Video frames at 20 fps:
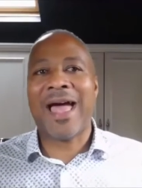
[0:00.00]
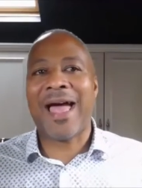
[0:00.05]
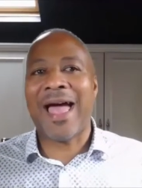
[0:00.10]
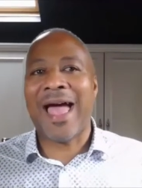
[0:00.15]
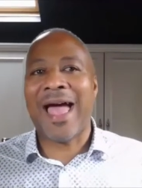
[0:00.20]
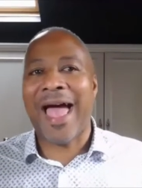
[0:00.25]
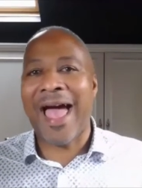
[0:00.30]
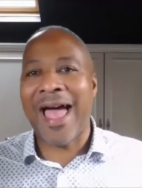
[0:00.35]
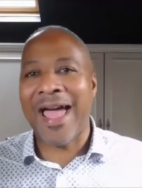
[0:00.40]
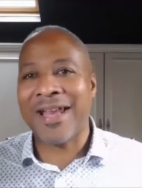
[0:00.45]

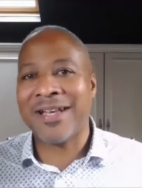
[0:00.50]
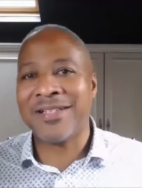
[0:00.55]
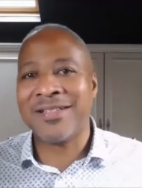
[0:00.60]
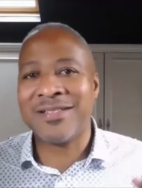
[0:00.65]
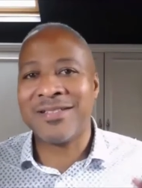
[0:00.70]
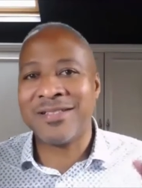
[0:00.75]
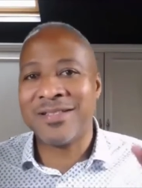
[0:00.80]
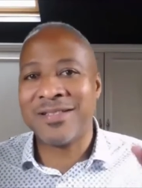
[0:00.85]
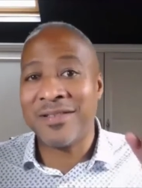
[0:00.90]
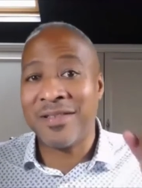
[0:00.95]

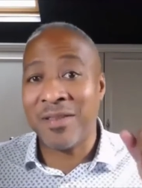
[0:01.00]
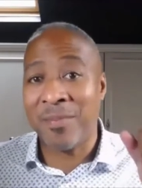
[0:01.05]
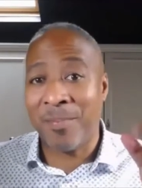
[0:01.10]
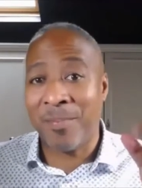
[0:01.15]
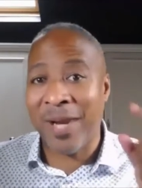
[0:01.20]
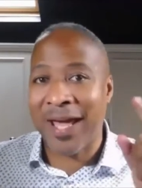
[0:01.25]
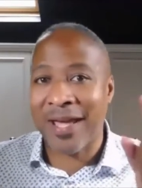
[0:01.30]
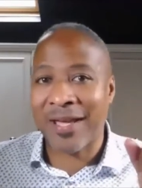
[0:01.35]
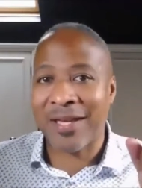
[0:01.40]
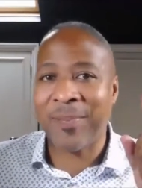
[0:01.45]
and the
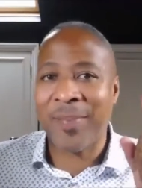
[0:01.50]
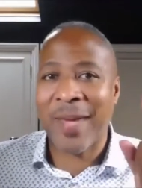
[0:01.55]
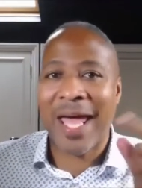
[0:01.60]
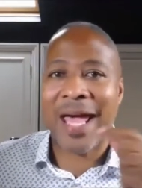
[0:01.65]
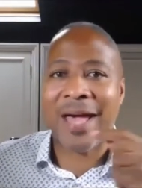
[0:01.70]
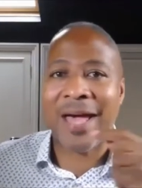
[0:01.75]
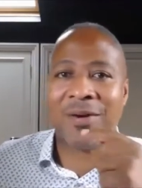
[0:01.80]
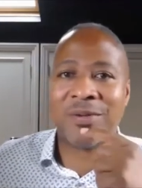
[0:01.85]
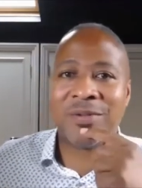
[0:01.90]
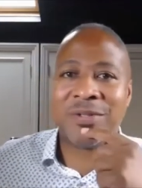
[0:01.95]
Black
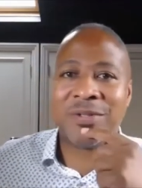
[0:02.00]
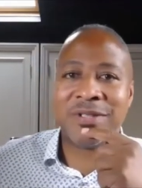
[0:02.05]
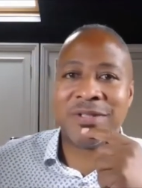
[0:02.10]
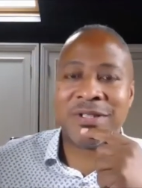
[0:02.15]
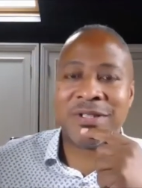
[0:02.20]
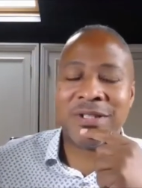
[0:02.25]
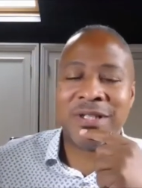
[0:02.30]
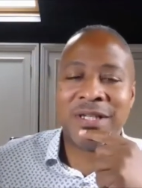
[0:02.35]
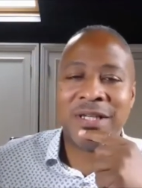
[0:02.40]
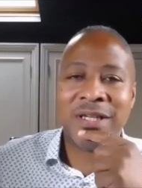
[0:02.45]

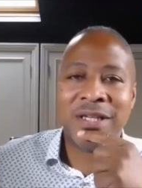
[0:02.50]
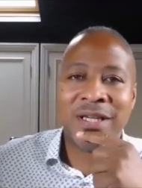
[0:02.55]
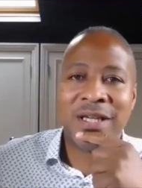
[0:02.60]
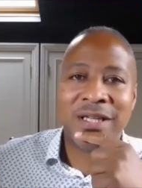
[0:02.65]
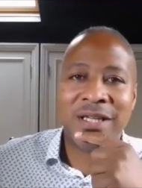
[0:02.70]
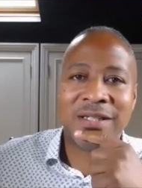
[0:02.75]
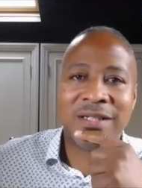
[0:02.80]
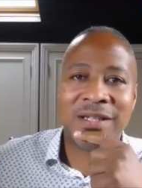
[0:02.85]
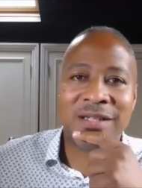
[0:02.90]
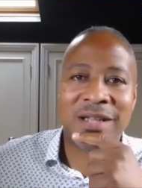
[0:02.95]
Pound
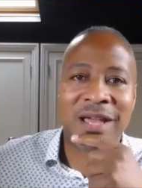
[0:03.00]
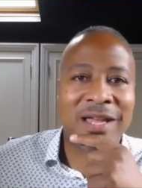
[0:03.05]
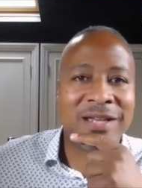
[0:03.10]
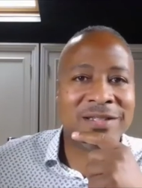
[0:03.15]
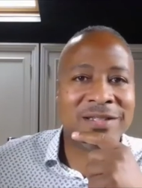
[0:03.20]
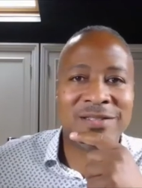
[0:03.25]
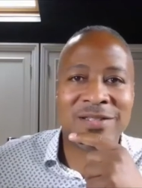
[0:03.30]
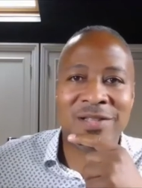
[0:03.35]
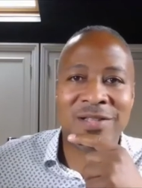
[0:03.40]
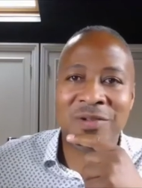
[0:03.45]
and
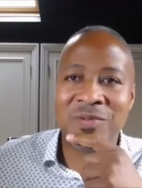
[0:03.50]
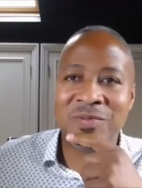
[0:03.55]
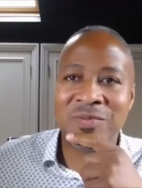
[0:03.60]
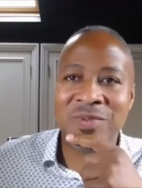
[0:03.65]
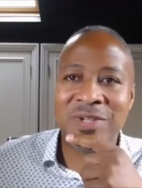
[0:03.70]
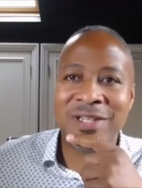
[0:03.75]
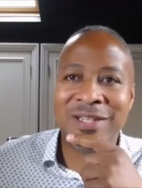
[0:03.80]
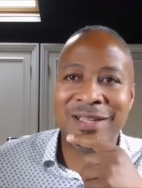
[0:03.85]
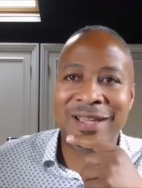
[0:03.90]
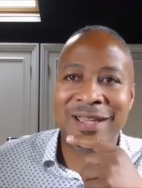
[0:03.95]
and so
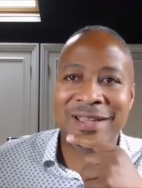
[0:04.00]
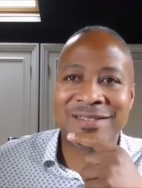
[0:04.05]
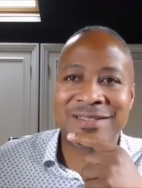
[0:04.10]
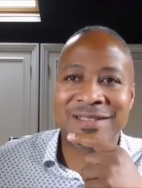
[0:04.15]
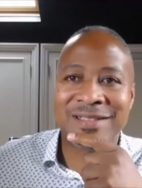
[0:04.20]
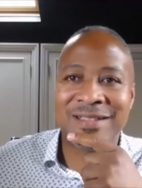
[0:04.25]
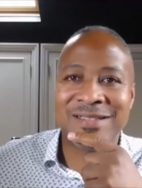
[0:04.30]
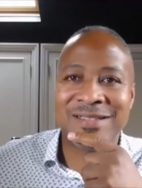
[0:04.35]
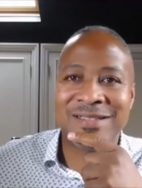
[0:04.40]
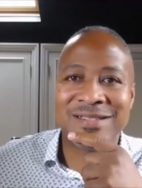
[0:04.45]
really
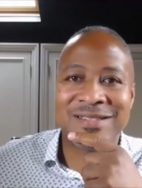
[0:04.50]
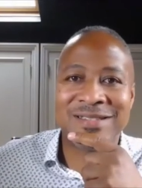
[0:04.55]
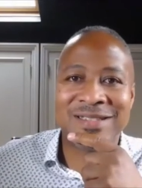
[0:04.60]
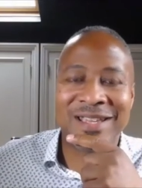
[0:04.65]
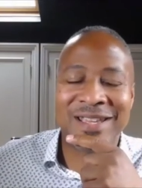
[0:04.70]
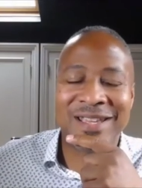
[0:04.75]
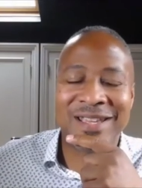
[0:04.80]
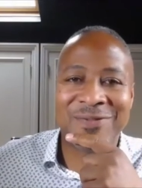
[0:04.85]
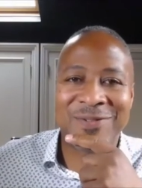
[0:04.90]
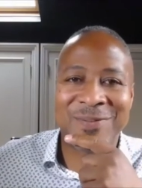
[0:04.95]
excited to
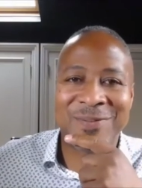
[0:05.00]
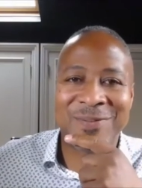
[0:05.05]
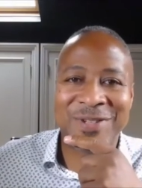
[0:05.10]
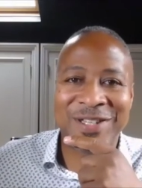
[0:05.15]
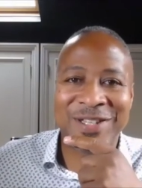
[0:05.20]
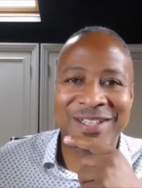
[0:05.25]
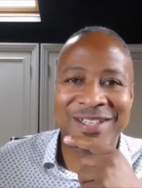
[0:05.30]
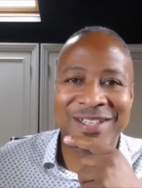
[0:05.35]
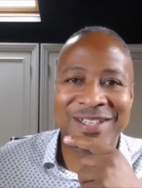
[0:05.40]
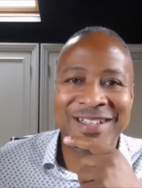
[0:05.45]
hear from
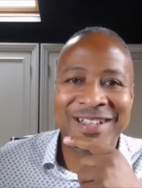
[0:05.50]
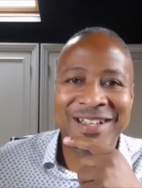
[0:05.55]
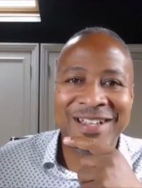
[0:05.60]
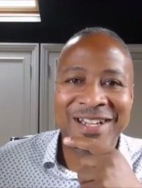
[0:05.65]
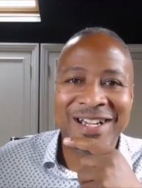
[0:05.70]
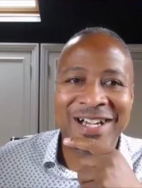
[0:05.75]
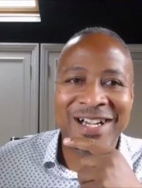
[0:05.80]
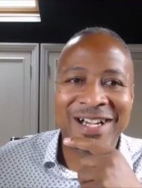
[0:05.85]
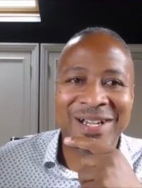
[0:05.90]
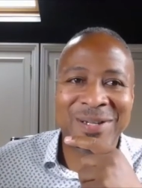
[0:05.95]
her.
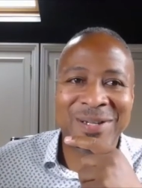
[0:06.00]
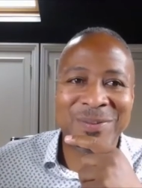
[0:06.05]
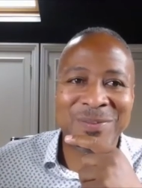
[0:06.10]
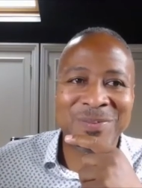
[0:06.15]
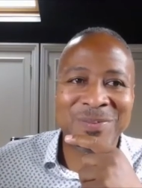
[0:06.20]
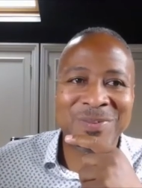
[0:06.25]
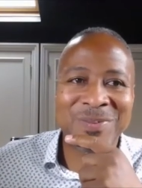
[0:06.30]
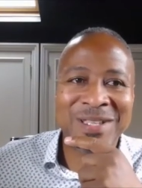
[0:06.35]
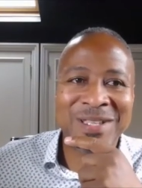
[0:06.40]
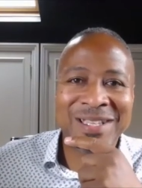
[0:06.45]

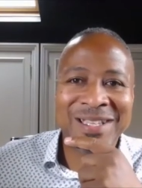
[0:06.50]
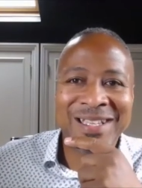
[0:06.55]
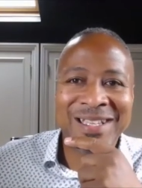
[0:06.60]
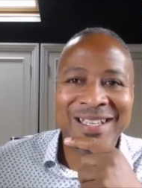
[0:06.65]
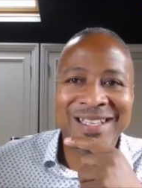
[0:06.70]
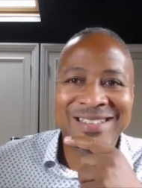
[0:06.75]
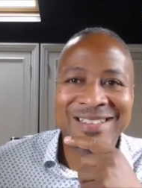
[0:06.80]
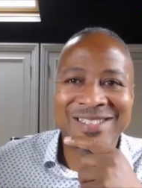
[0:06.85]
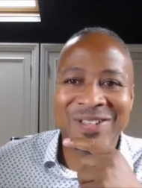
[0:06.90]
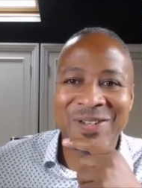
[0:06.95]
Um,
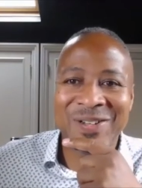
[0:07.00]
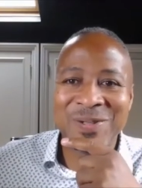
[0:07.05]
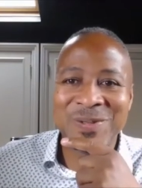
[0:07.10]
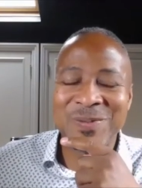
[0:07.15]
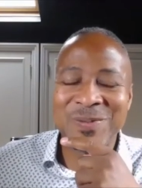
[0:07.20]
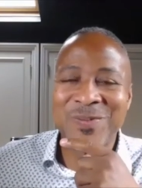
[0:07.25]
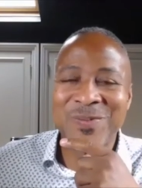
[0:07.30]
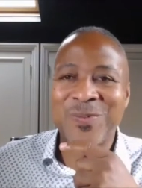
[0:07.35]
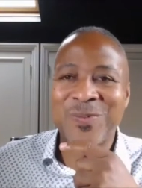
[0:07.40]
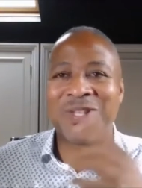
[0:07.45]

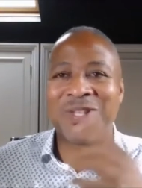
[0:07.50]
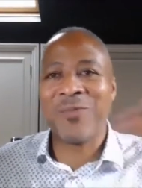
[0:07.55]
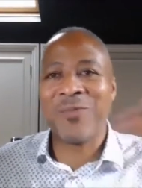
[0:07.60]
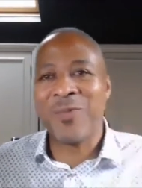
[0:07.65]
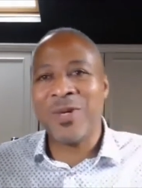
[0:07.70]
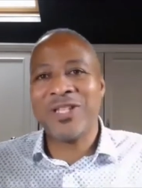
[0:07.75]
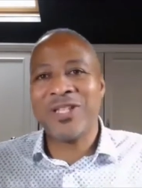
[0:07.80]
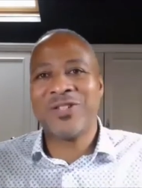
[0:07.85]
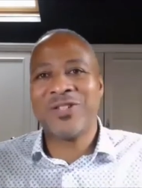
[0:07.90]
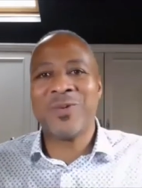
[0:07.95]
so can
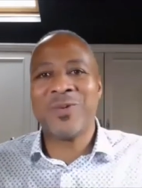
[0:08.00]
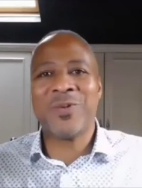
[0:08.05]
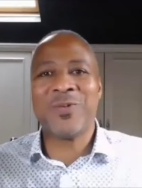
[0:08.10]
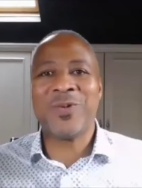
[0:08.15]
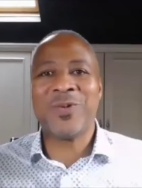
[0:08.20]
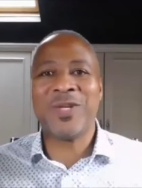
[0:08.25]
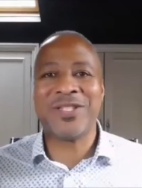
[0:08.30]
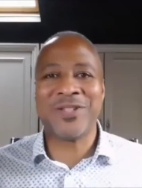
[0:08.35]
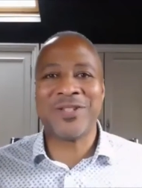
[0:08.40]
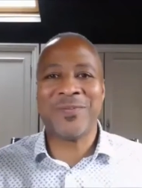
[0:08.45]
we do what
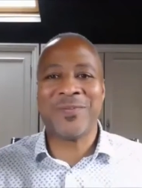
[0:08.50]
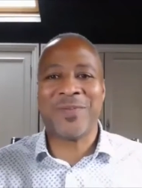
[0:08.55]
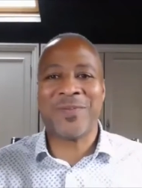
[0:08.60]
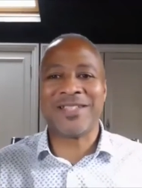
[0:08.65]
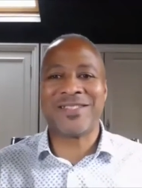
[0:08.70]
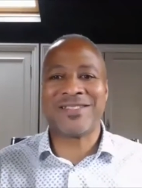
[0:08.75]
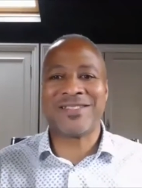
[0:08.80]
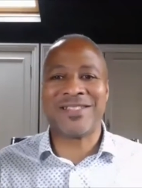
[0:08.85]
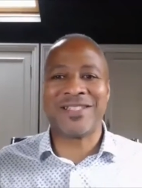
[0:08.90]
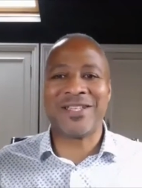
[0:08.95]
we do
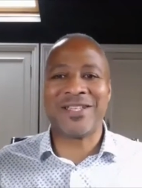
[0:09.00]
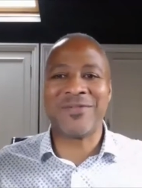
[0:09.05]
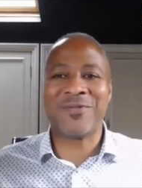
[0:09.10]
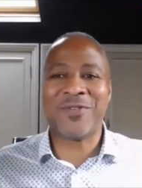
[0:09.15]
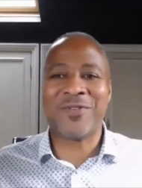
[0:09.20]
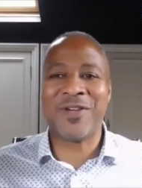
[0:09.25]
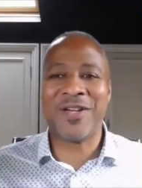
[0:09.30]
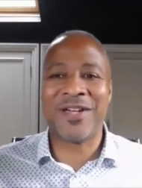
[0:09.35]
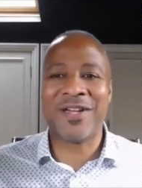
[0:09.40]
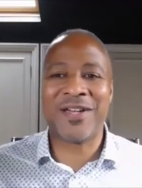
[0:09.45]
best and give
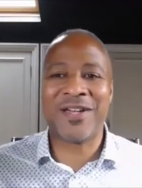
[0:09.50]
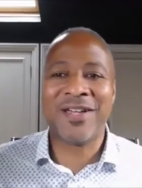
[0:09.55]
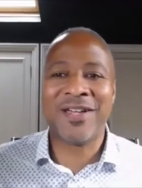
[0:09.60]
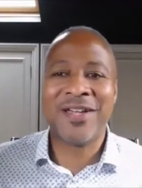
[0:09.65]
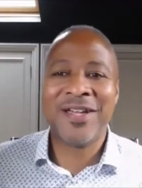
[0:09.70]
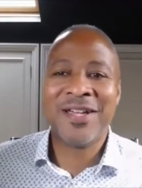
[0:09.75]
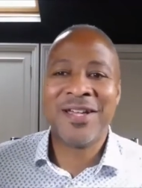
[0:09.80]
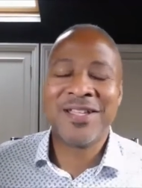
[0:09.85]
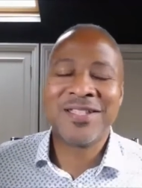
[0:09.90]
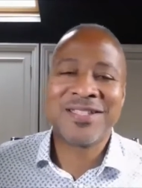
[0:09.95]
her
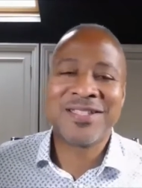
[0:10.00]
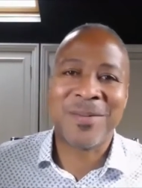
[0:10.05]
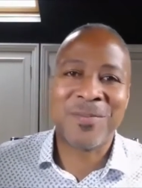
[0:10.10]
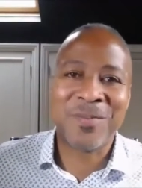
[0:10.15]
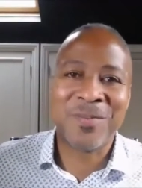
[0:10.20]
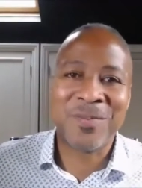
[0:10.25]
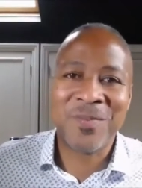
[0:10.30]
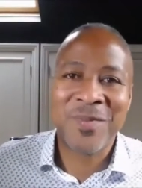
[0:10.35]
some